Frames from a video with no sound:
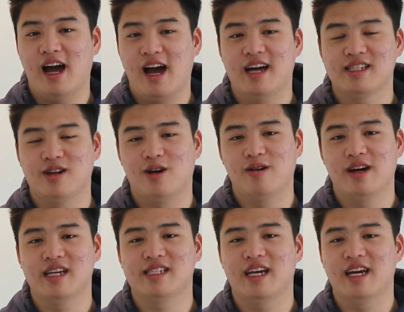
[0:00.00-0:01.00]
as
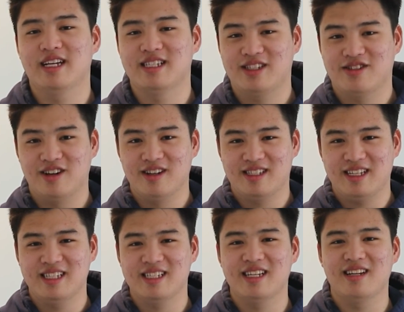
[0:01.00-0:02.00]
always, it is Stro
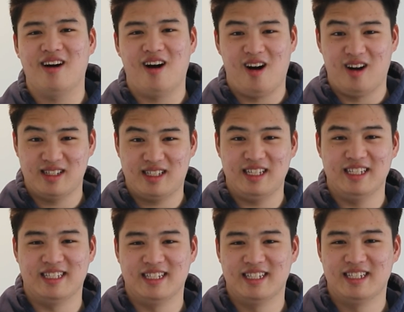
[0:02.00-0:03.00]
season all
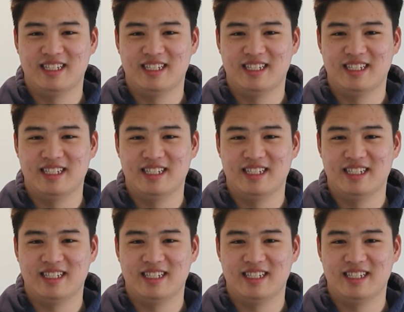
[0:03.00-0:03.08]
season.